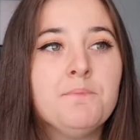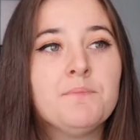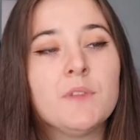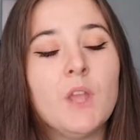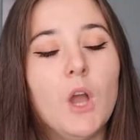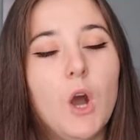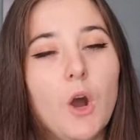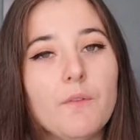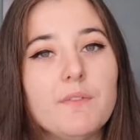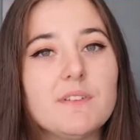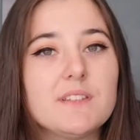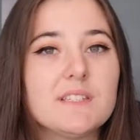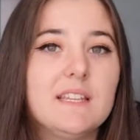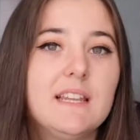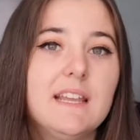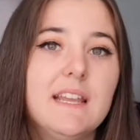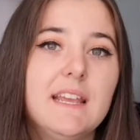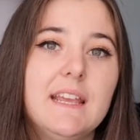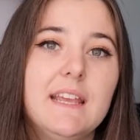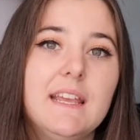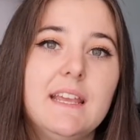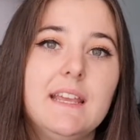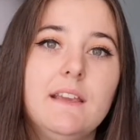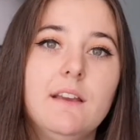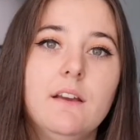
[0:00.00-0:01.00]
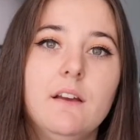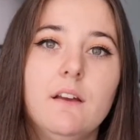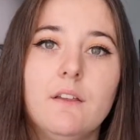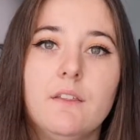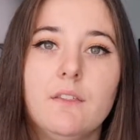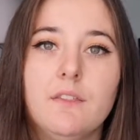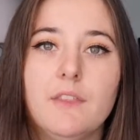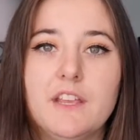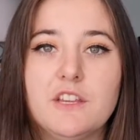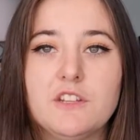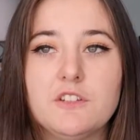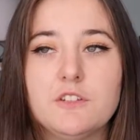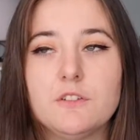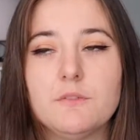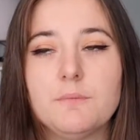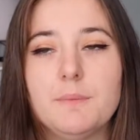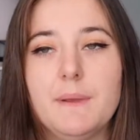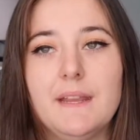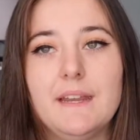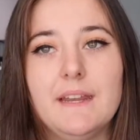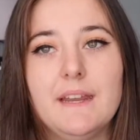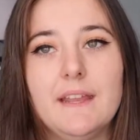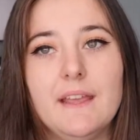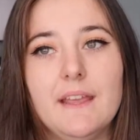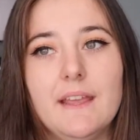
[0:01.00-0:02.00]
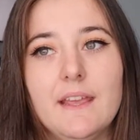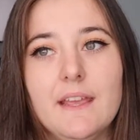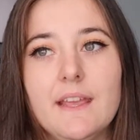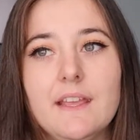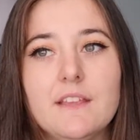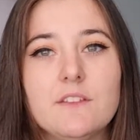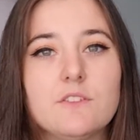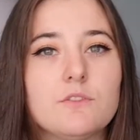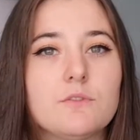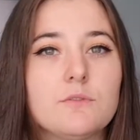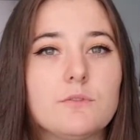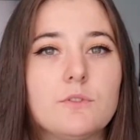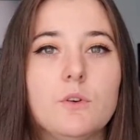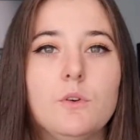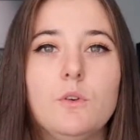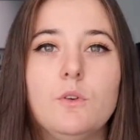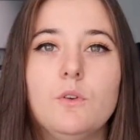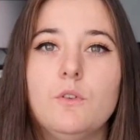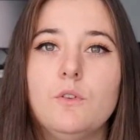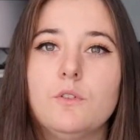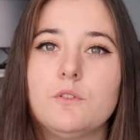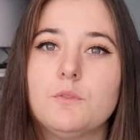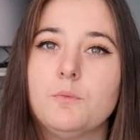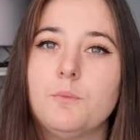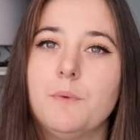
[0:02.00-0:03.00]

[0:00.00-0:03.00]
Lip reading: Obviously, they should have been hit scored.